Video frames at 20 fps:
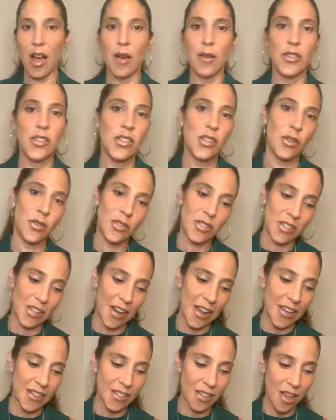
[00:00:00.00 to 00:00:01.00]
So
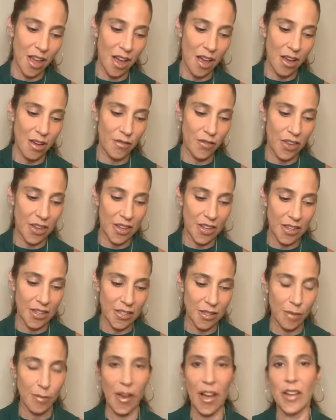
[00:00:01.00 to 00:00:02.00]
today's live is
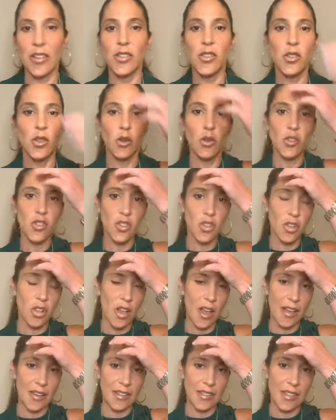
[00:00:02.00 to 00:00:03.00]
about social
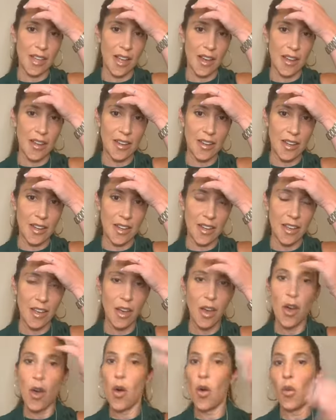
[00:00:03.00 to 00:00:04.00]
anxiety,
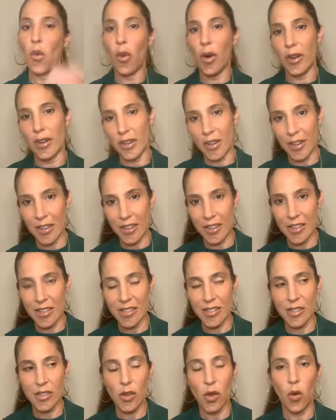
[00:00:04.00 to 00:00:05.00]
what it
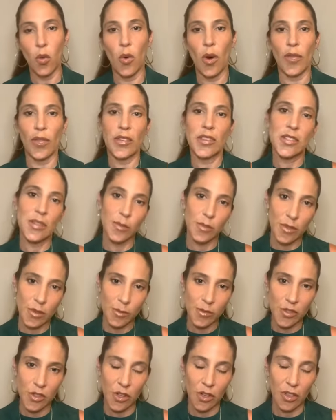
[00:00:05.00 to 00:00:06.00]
is, what the
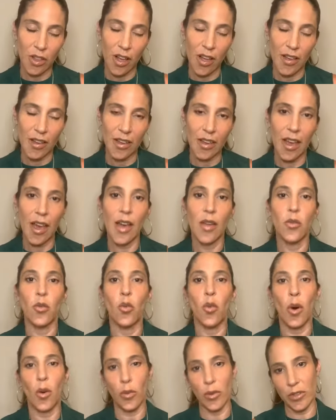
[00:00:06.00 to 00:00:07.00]
symptoms look like, and
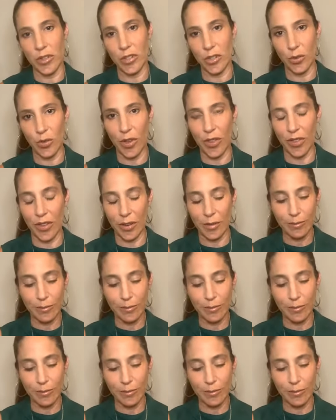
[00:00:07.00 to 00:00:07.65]
what we do with it.